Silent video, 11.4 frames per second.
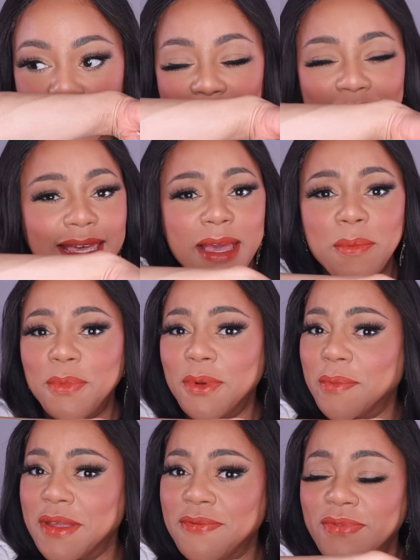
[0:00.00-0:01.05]
I can't
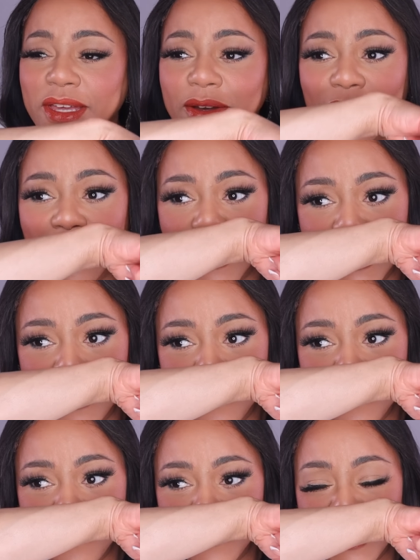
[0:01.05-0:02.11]
put my finger on it.
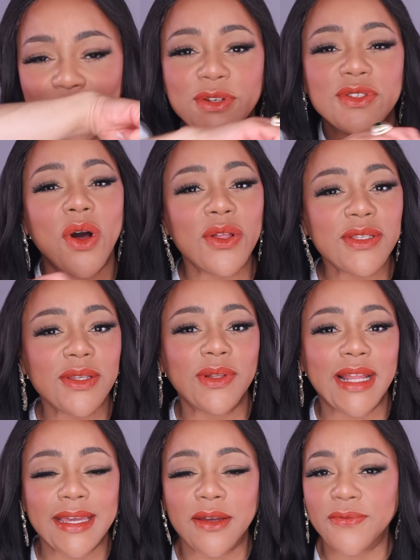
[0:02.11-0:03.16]
There's also
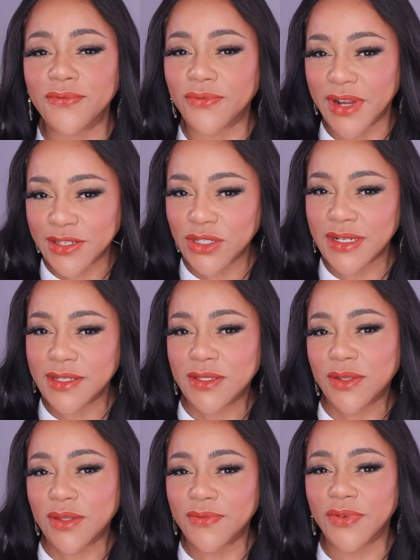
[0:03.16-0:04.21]
like a freshness
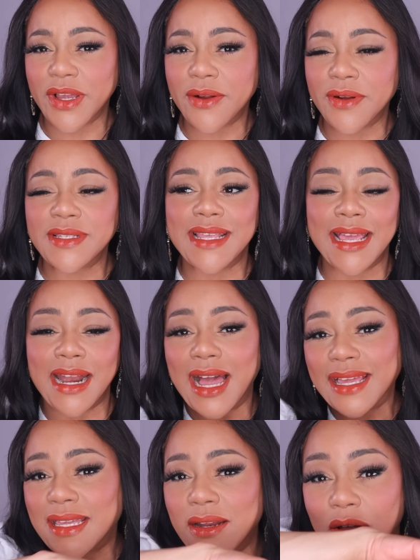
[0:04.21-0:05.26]
to the fragrance, and
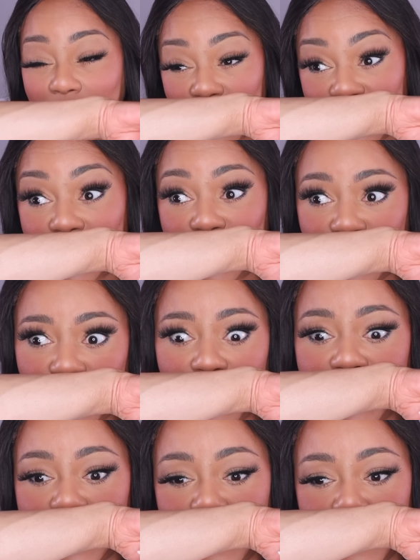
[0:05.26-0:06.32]
I can almost
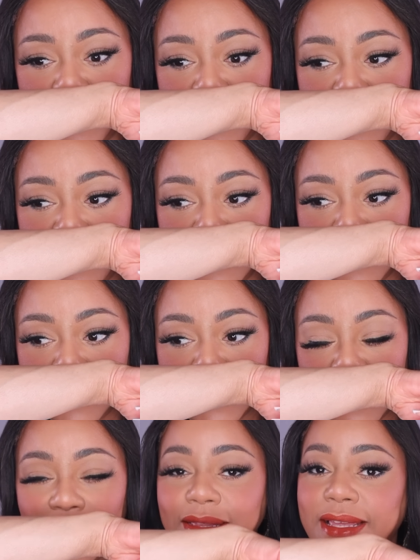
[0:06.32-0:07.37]
assure you
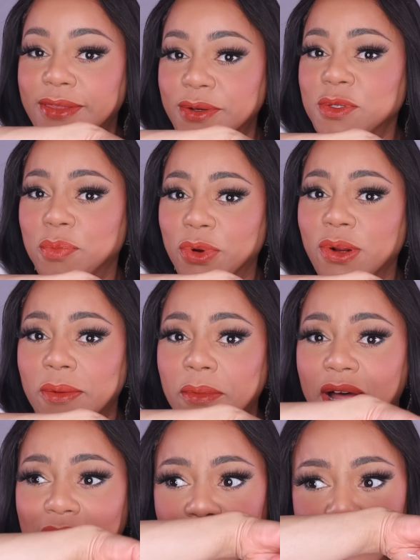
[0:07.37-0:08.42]
that there's
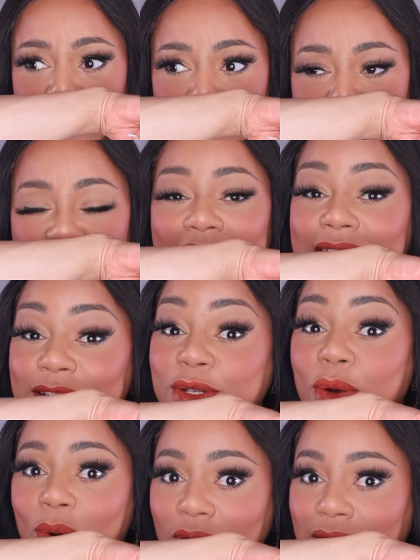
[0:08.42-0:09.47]
bergamot and
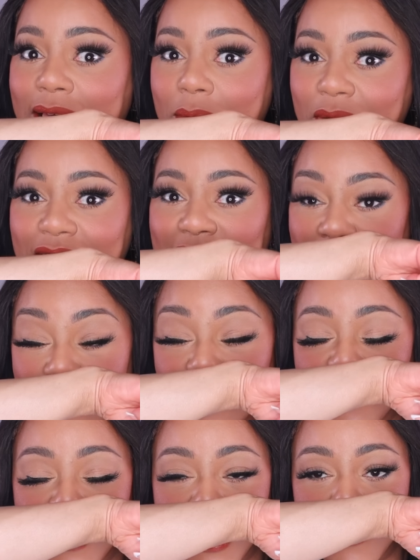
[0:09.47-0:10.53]
or lemon in
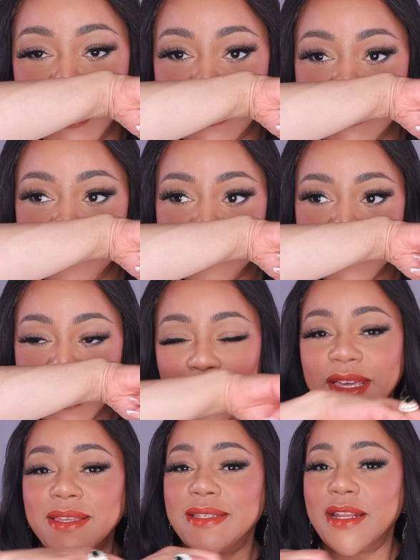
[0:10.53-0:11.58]
this fragrance,
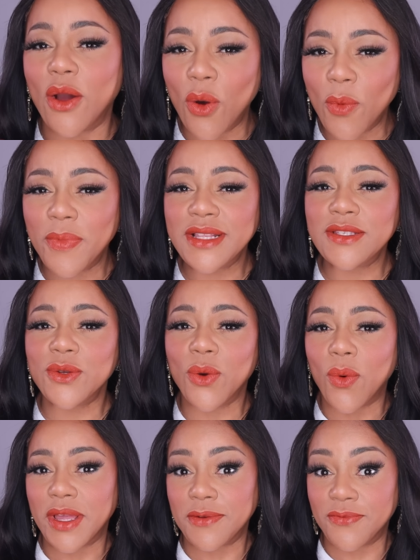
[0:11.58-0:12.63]
because it opens
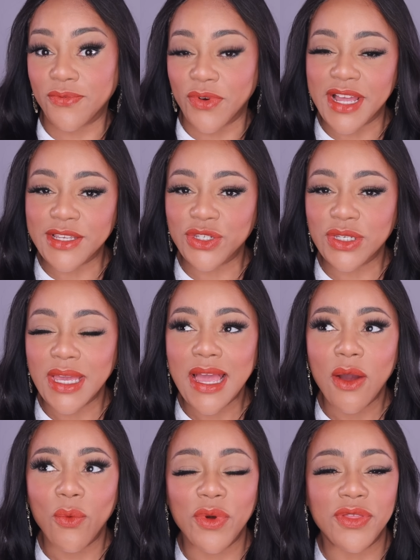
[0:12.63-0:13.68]
quite fresh
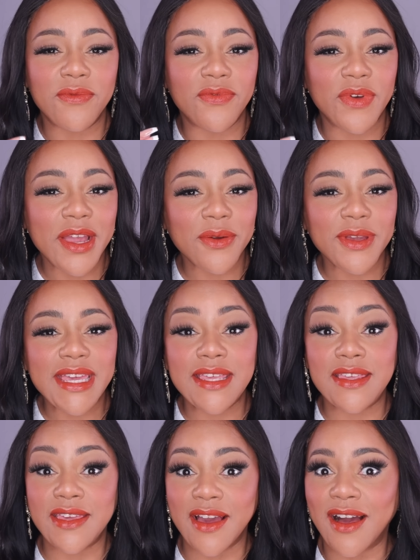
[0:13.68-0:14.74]
with a very
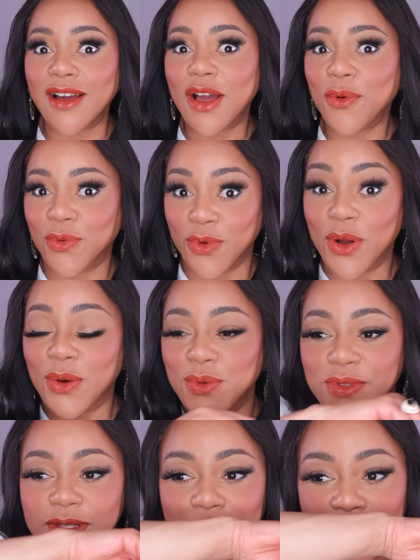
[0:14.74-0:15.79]
young
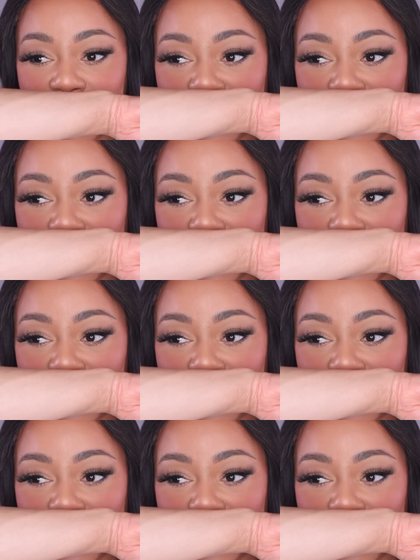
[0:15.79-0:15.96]
rose.